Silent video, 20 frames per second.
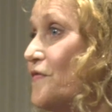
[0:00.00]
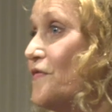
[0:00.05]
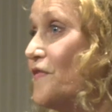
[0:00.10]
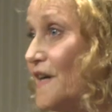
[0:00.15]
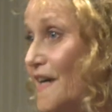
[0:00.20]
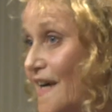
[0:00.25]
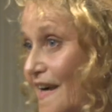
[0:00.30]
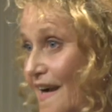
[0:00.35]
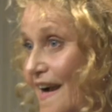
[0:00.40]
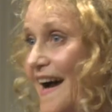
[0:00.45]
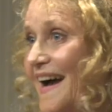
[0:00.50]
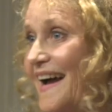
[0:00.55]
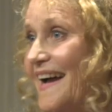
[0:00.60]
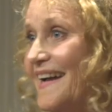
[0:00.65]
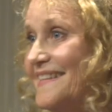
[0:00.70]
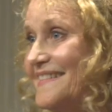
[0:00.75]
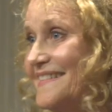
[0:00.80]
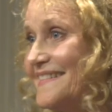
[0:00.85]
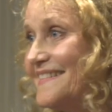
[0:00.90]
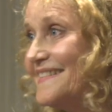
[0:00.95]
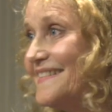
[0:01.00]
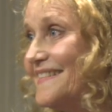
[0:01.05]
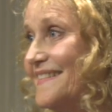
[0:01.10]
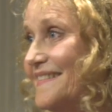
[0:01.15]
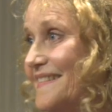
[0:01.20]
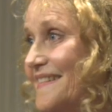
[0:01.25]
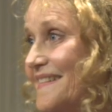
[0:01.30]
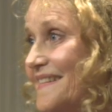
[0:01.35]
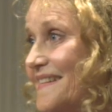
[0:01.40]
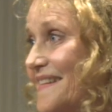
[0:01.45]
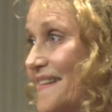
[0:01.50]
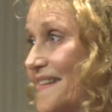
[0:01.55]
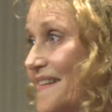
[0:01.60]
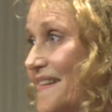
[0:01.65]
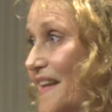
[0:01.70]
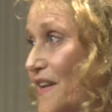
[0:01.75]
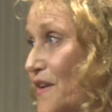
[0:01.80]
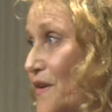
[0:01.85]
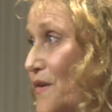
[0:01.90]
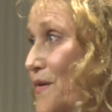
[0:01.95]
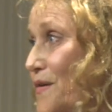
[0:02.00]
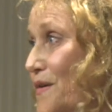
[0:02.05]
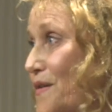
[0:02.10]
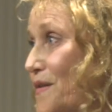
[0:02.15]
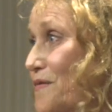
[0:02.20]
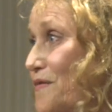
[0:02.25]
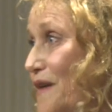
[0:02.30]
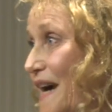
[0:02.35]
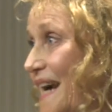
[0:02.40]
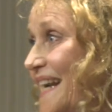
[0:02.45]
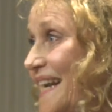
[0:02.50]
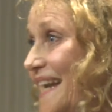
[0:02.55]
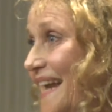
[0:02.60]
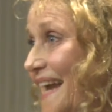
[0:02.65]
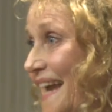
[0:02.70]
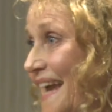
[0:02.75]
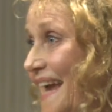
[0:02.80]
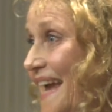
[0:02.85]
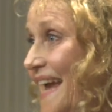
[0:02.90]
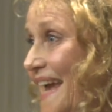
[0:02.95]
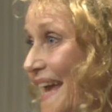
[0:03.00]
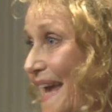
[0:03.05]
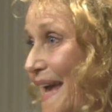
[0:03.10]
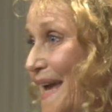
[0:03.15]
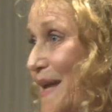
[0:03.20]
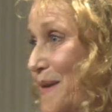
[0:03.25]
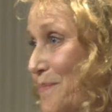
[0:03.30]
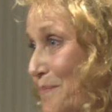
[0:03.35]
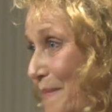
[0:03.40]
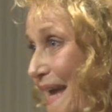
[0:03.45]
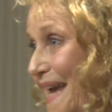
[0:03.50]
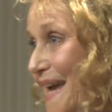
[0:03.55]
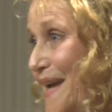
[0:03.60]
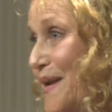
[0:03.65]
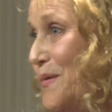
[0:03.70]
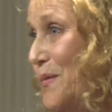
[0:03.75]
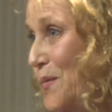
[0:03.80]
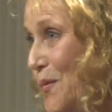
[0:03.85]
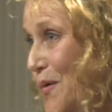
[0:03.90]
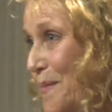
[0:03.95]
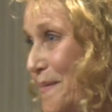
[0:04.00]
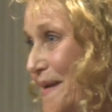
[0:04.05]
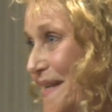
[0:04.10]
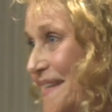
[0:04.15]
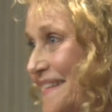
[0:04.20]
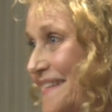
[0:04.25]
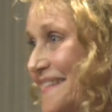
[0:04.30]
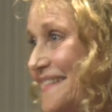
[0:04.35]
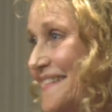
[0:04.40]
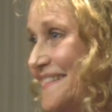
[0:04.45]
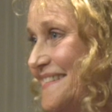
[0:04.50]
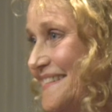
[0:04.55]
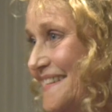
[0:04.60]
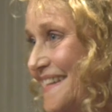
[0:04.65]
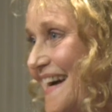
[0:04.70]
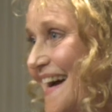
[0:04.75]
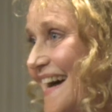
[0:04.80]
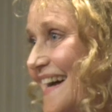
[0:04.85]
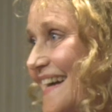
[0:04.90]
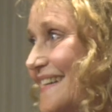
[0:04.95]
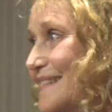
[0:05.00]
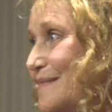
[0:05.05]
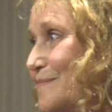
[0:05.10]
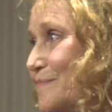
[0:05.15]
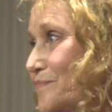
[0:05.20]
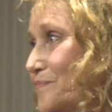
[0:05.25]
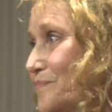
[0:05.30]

Forgot that you are the right hand man, woman to God.